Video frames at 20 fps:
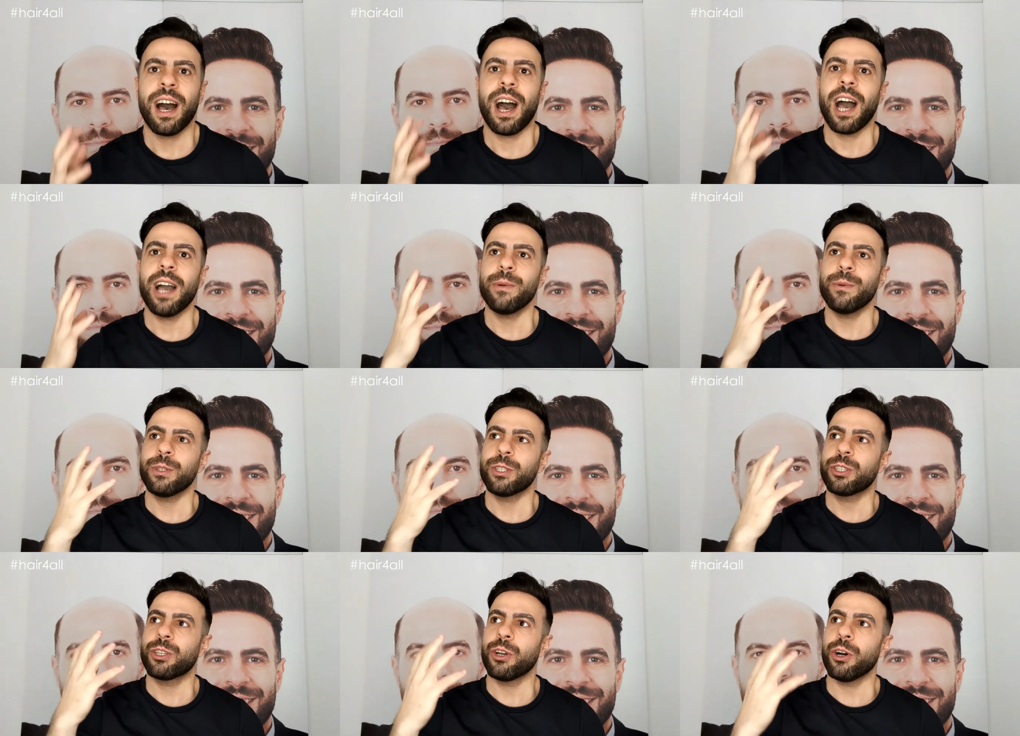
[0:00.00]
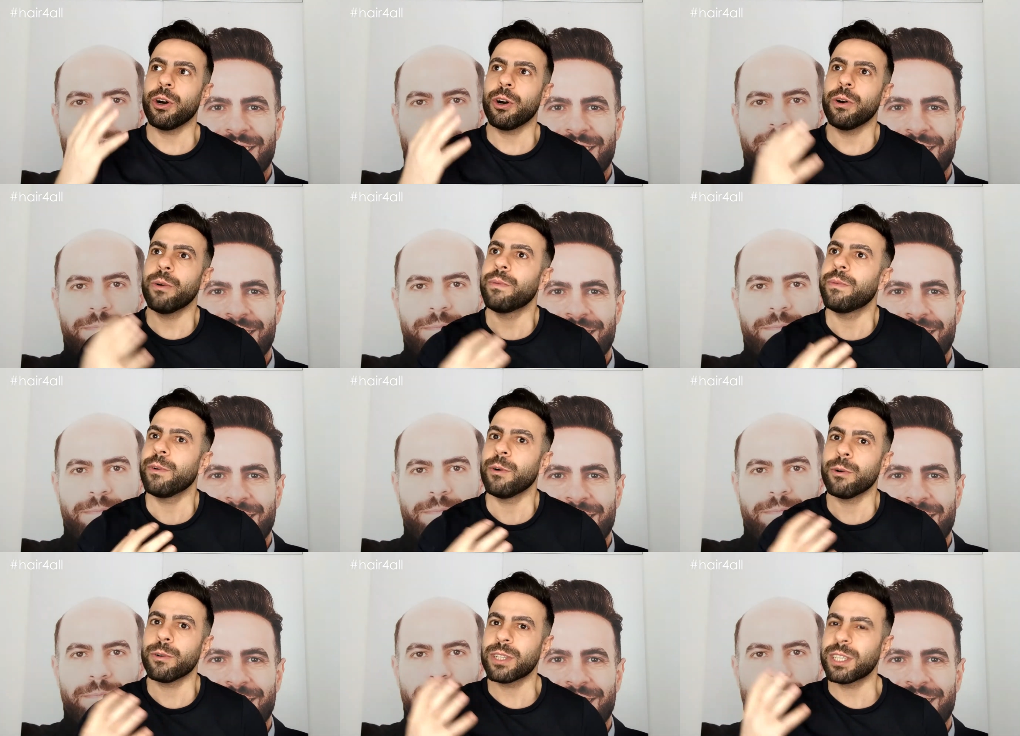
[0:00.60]
Speaker 1: I would
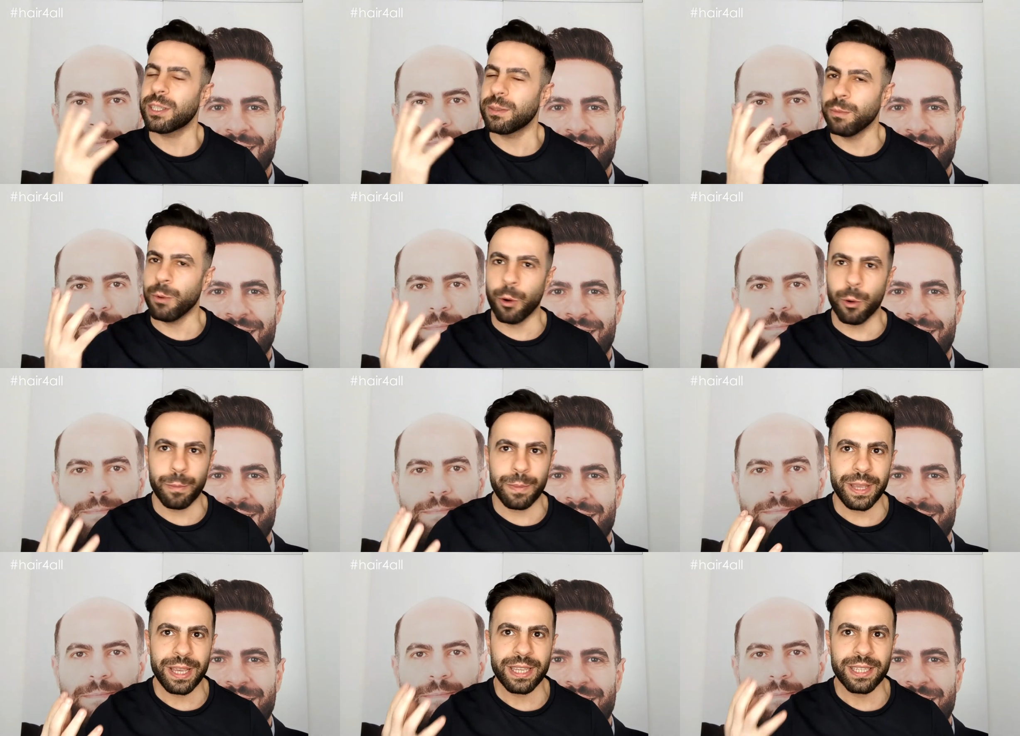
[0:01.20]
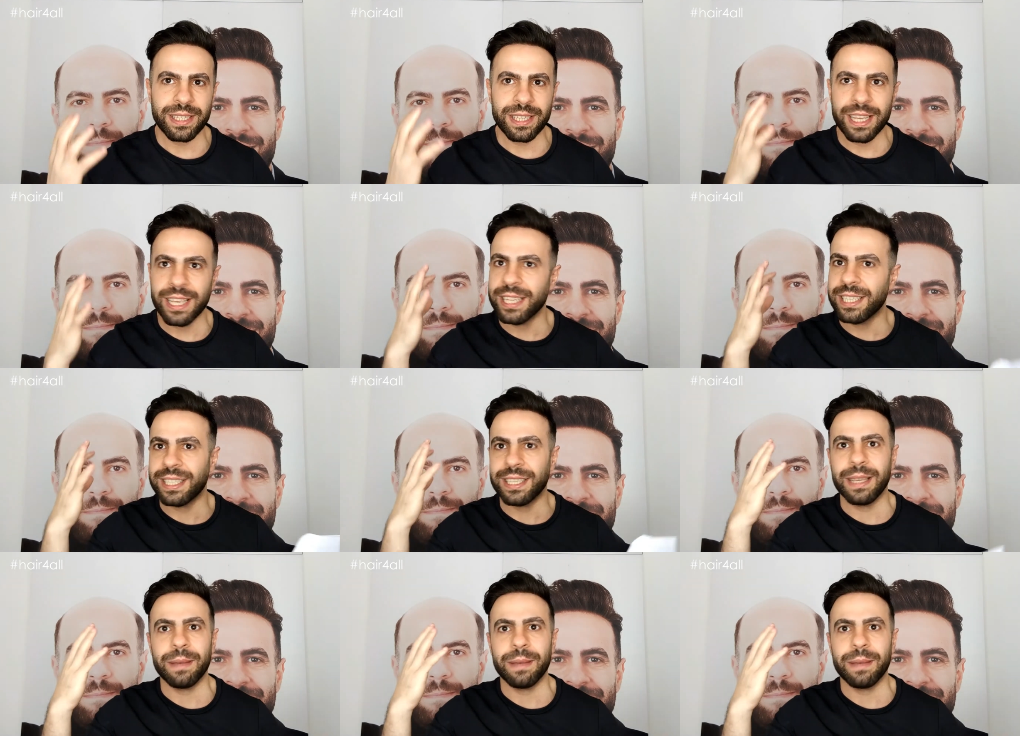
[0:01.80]
go for small pieces